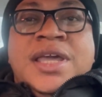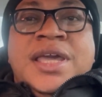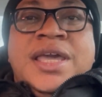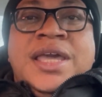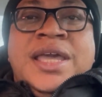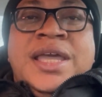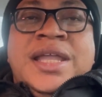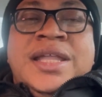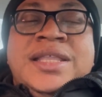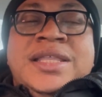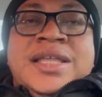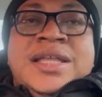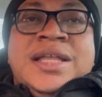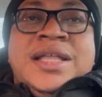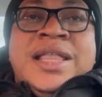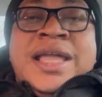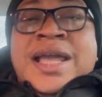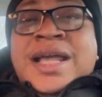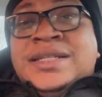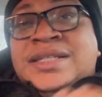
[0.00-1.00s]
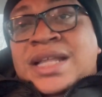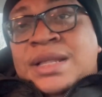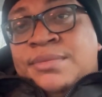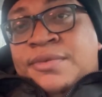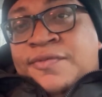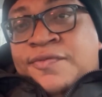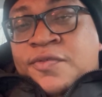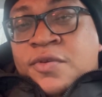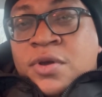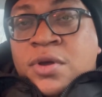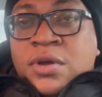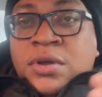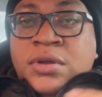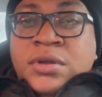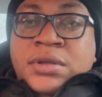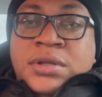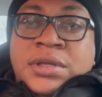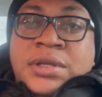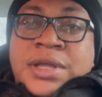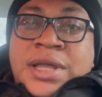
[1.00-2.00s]
And like I said before,
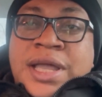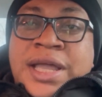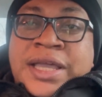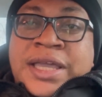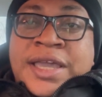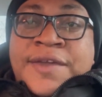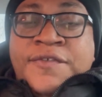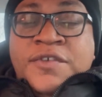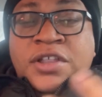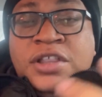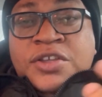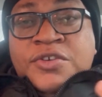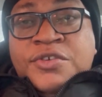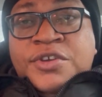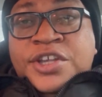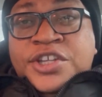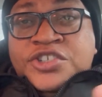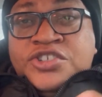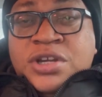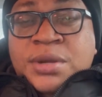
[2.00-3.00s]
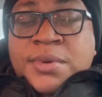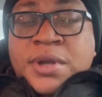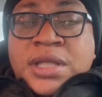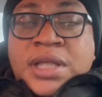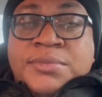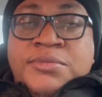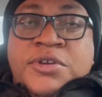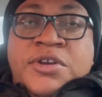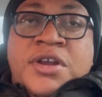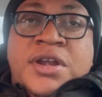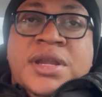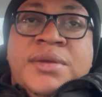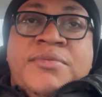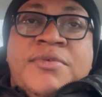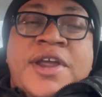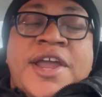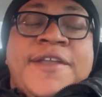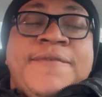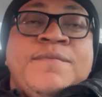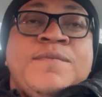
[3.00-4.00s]
I gave you a little history about Abdulkarim,
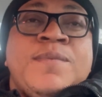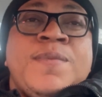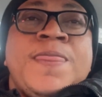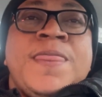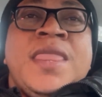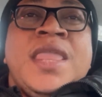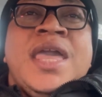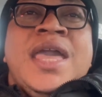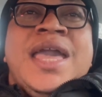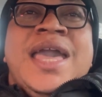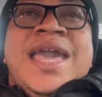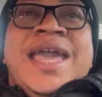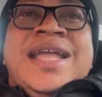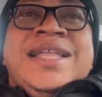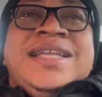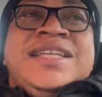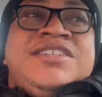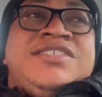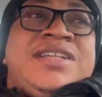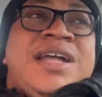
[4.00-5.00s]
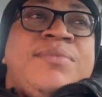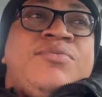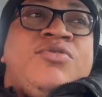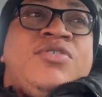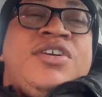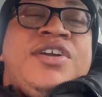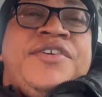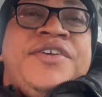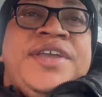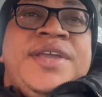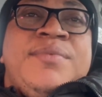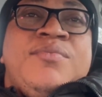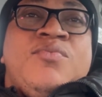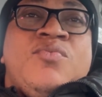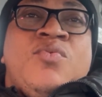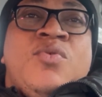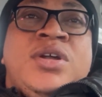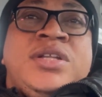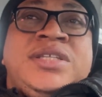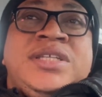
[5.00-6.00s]
right? And Eedris Abdulkarim,
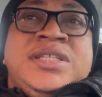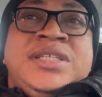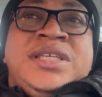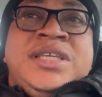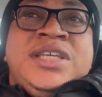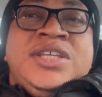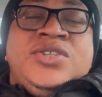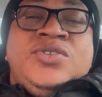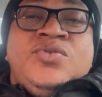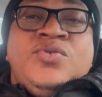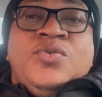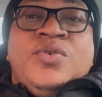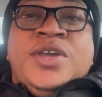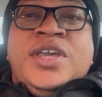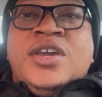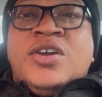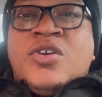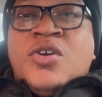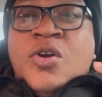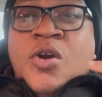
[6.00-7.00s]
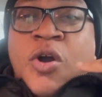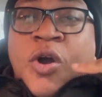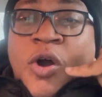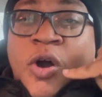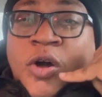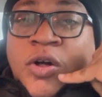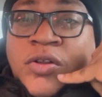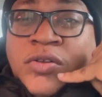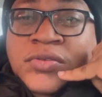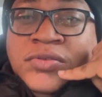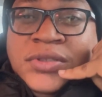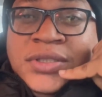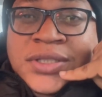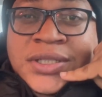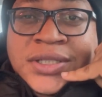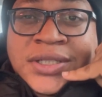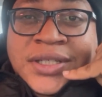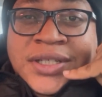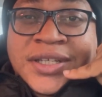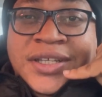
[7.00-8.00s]
what did he do? He
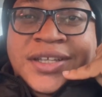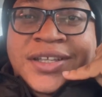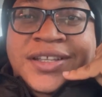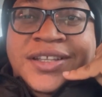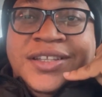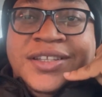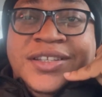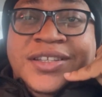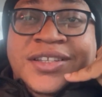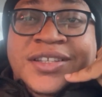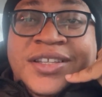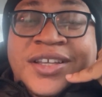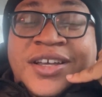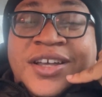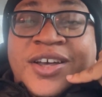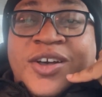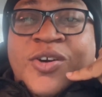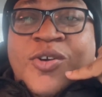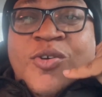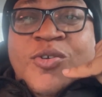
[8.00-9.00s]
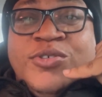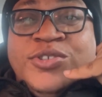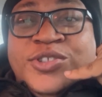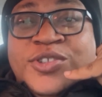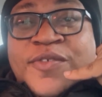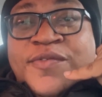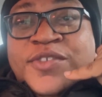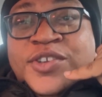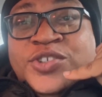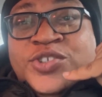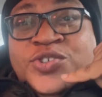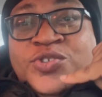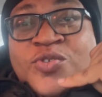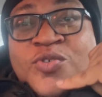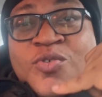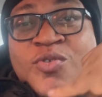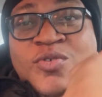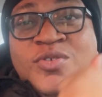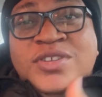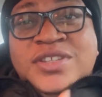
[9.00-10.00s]
called the host of the
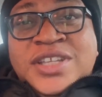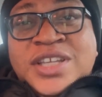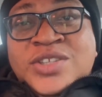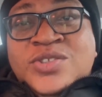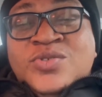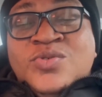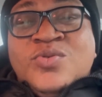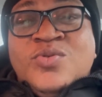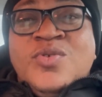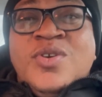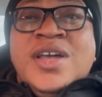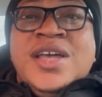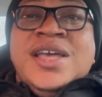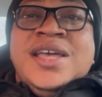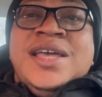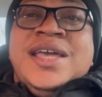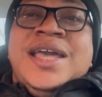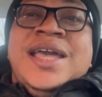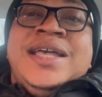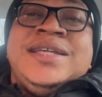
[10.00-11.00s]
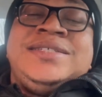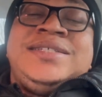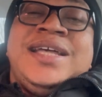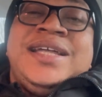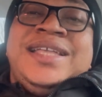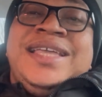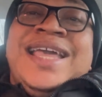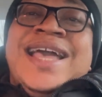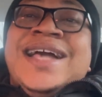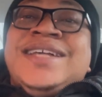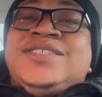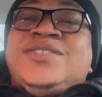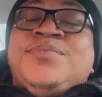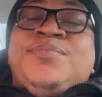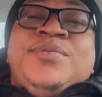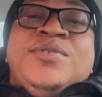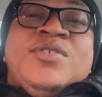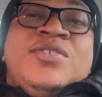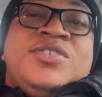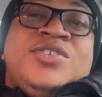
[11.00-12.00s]
show, Nedu, and said he has to
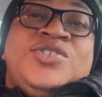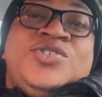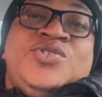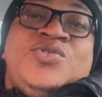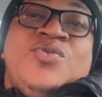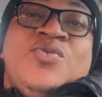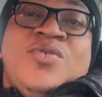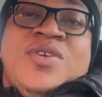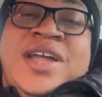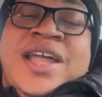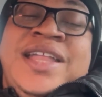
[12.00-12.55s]
be on the show.